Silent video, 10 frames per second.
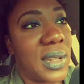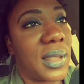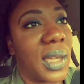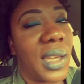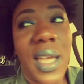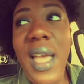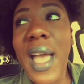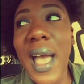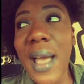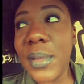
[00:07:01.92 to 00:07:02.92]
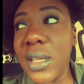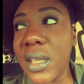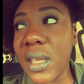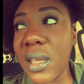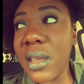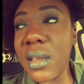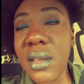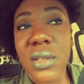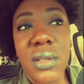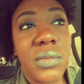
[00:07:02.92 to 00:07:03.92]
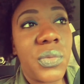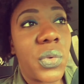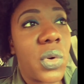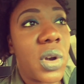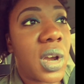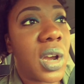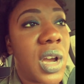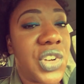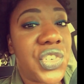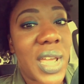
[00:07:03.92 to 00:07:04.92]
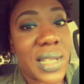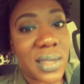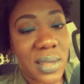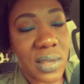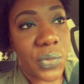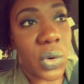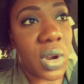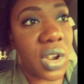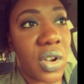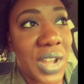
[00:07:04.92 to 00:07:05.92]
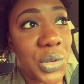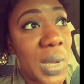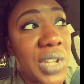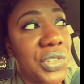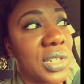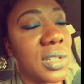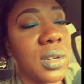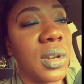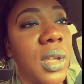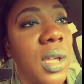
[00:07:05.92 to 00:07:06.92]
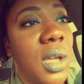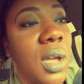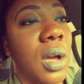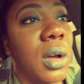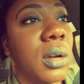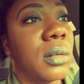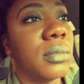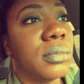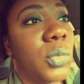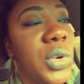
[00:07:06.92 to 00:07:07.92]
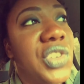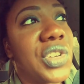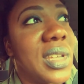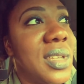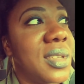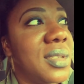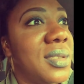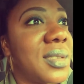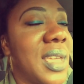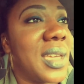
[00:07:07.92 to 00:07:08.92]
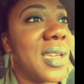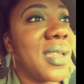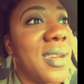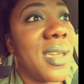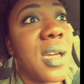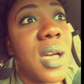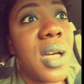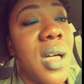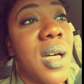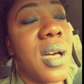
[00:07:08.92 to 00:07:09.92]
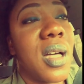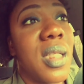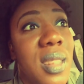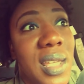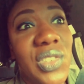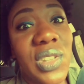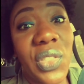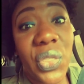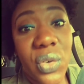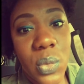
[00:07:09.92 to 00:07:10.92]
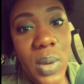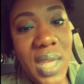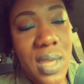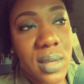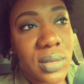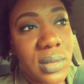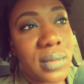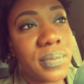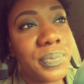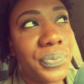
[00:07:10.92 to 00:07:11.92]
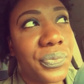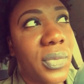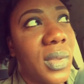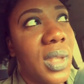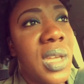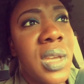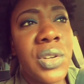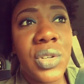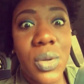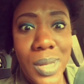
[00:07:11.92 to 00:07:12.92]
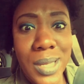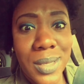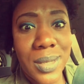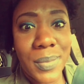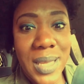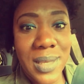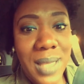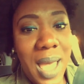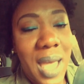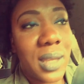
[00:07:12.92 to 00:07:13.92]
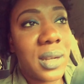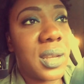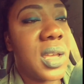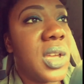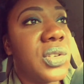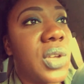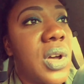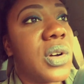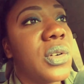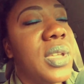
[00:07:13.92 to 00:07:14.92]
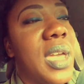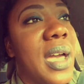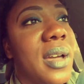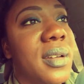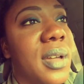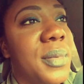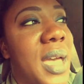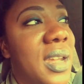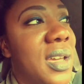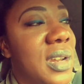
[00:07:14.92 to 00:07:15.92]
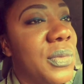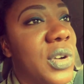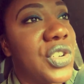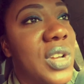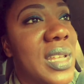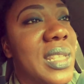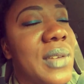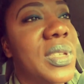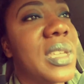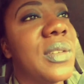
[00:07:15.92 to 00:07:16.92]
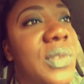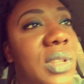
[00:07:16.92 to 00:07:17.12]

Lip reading: anything. I'm looking for a dress for graduation, which is in less than 3 weeks. 2 weeks to be exact. So yeah, I'm kind of hunting for a dress. I've seen a few